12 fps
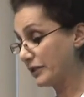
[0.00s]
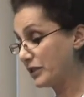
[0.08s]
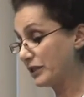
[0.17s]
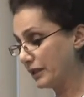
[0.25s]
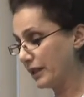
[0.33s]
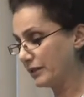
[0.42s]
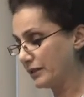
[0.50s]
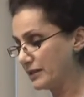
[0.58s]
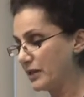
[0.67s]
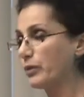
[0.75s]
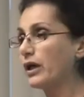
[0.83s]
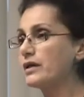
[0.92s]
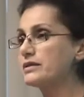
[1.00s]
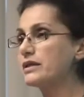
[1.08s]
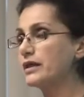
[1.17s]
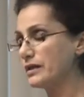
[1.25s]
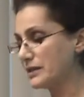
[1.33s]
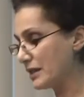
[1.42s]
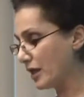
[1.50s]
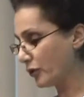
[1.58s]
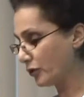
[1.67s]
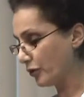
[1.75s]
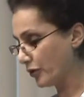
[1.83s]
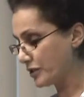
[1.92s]
nineties, Abkhazia and South
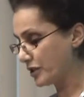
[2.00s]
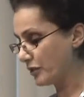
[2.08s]
Ossetia